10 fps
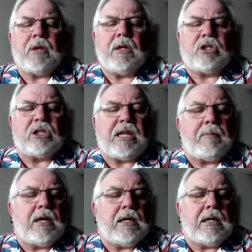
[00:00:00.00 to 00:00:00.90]
Just give
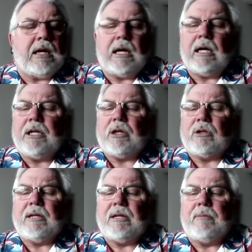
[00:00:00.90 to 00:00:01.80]
me,
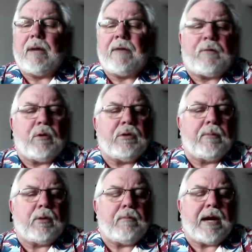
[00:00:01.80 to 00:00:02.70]
send them my phone
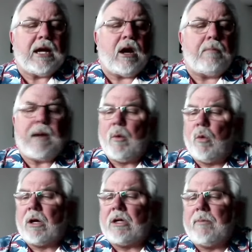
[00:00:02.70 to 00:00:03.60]
number, my
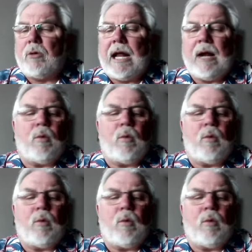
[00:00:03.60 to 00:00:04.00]
work number at